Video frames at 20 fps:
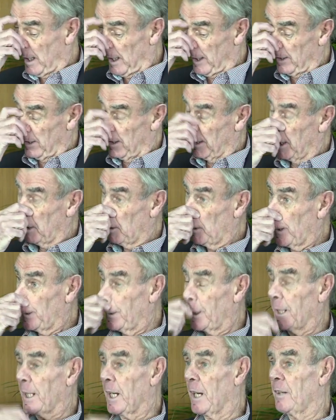and I had
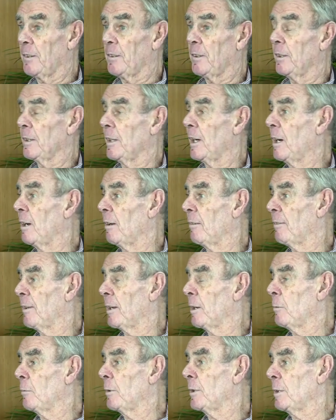to go through the whole
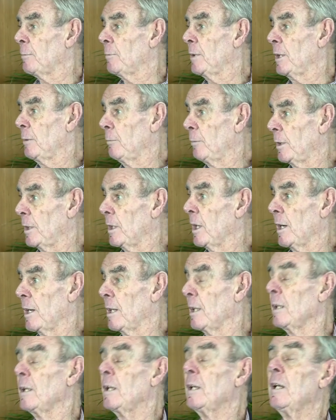thing with him. We got
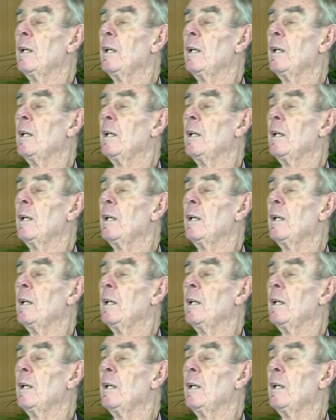it.